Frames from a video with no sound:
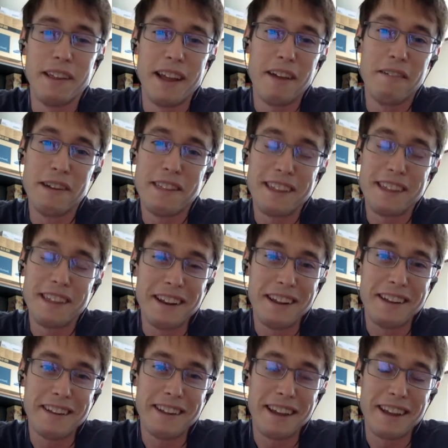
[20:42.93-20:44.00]

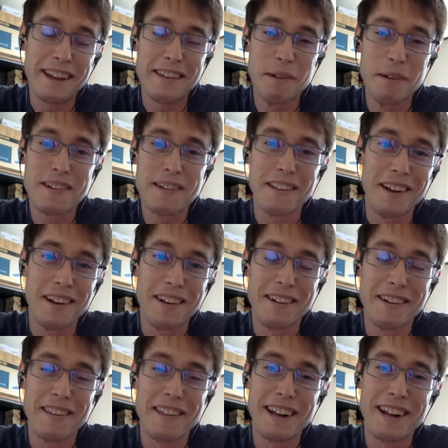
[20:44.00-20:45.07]
everything takes much
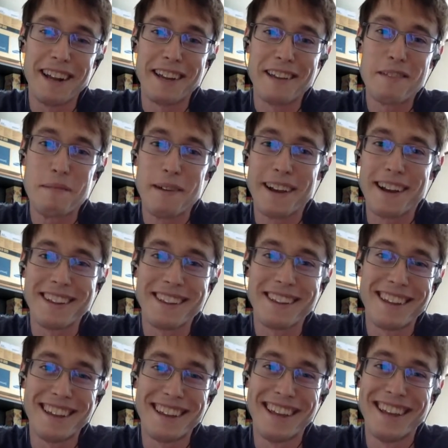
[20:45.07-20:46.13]
longer than I
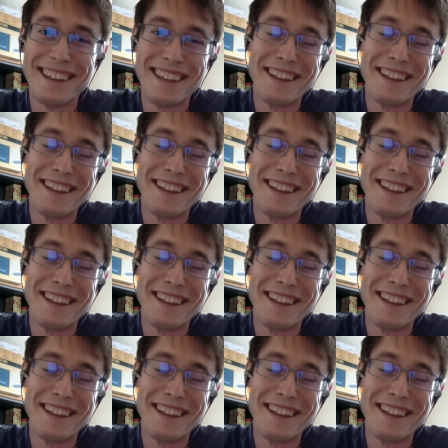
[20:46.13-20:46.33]
expect.